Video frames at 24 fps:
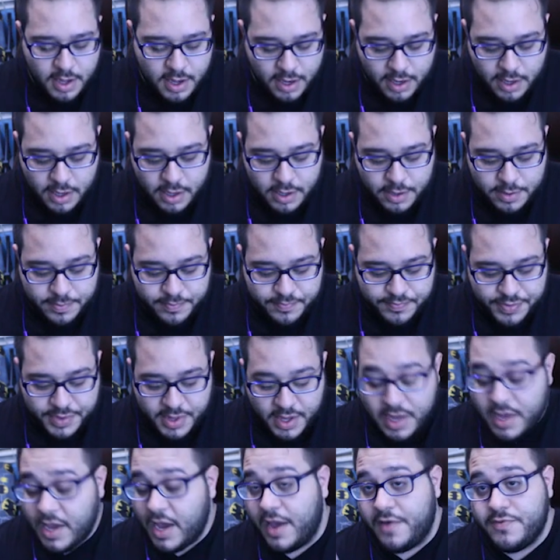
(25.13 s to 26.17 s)
I
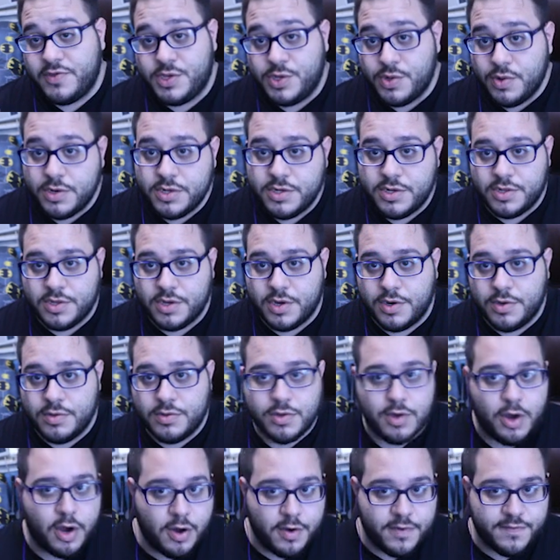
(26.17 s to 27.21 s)
have 200
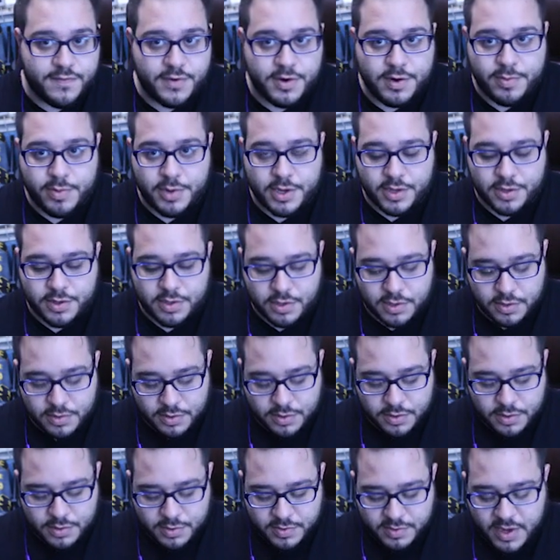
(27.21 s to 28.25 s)
stones, all free-to-play
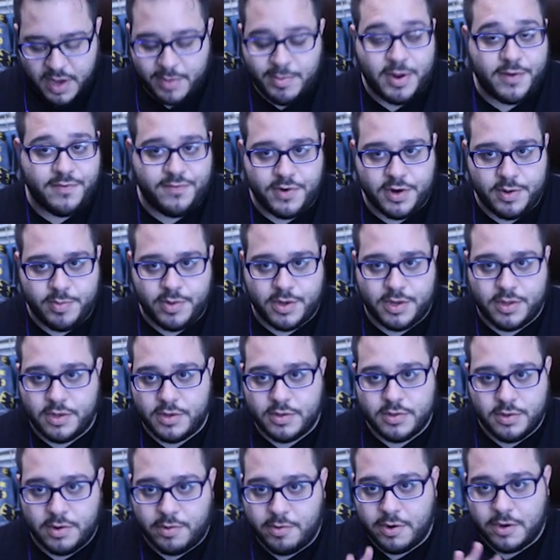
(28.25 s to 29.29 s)
stones. I'm not free-to-play
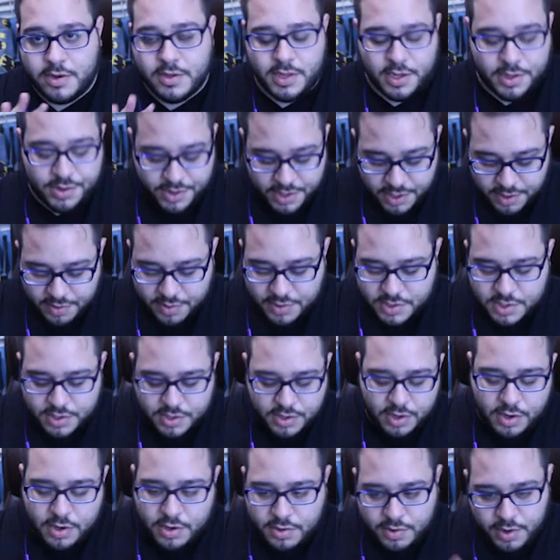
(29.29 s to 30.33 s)
though, don't worry. This was
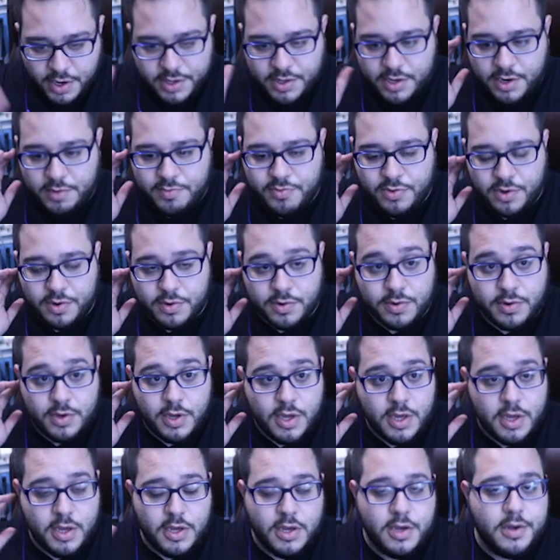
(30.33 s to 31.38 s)
just all grinded up through
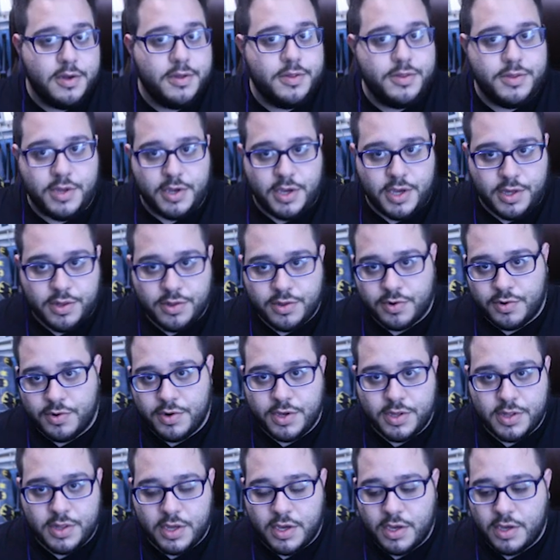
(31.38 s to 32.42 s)
the
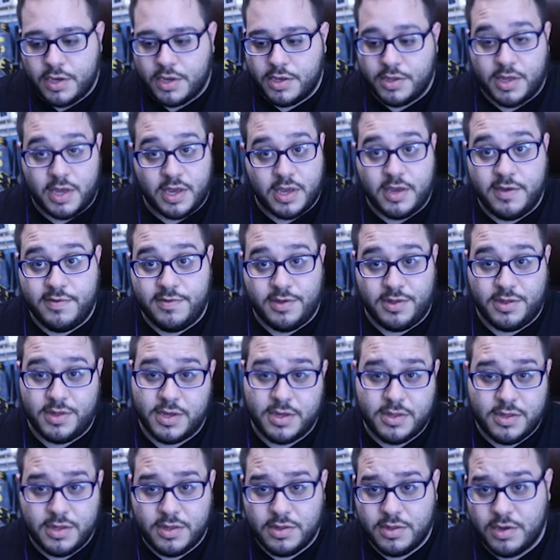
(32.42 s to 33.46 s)
history thing because that gives you
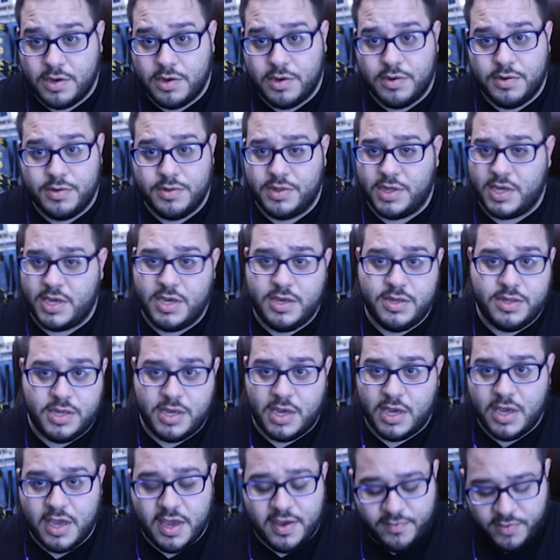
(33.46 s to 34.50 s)
60 stones. The
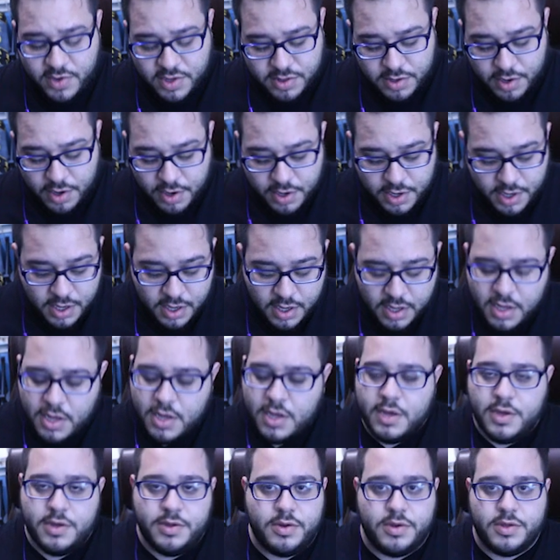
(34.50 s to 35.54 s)
EZA gave me 30.
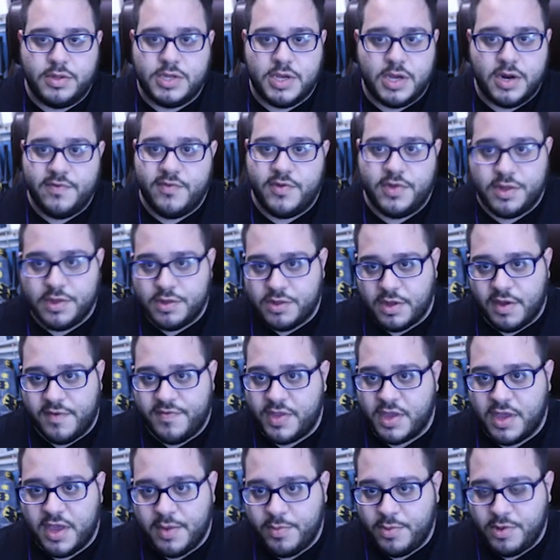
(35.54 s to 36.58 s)
There's a ton of other
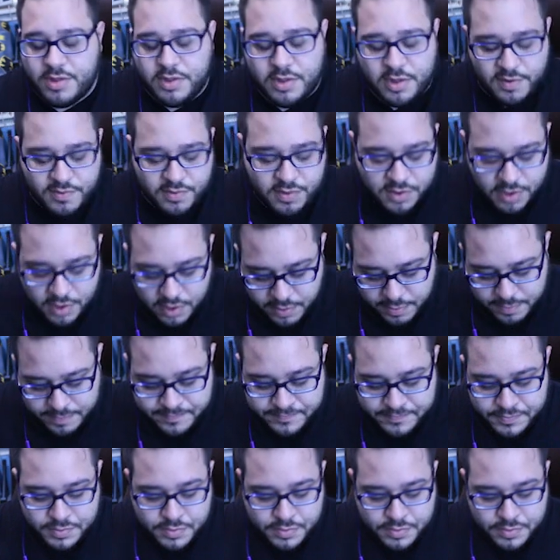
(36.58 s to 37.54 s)
stuff that gave me stuff. So,